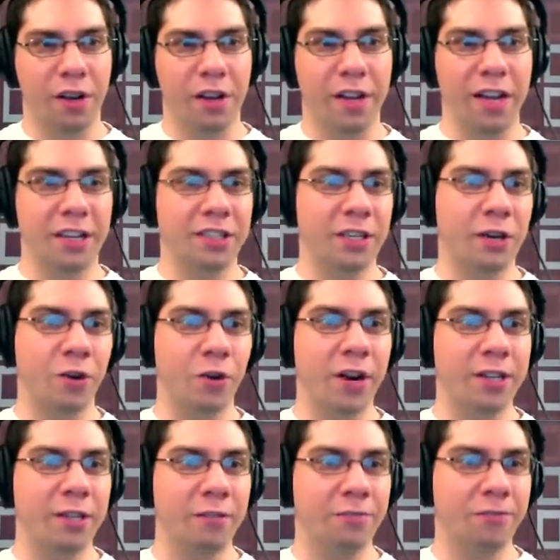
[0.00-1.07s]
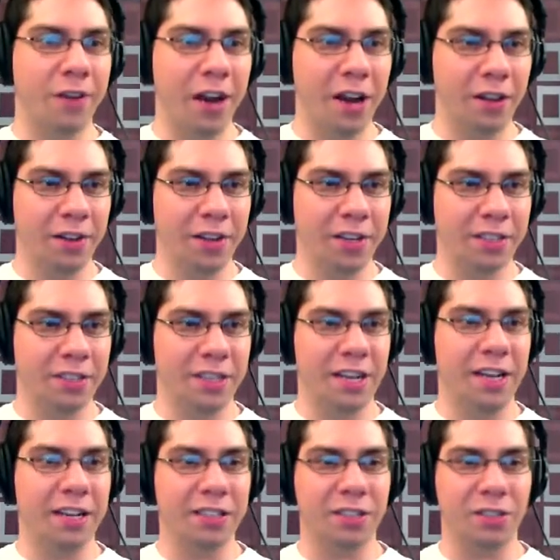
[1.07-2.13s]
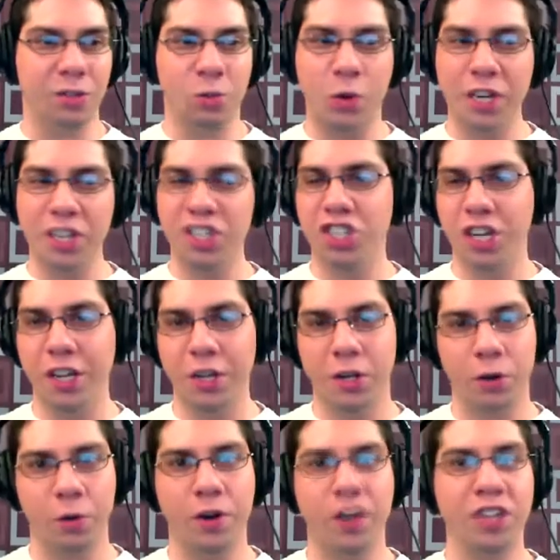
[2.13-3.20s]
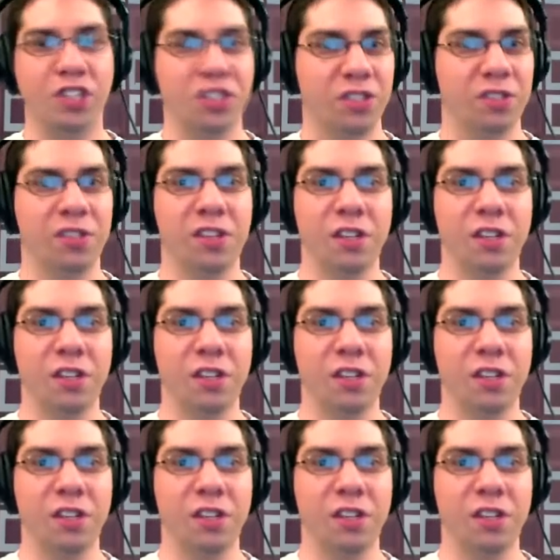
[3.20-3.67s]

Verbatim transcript: It has an interactive file list. It has great shell integration.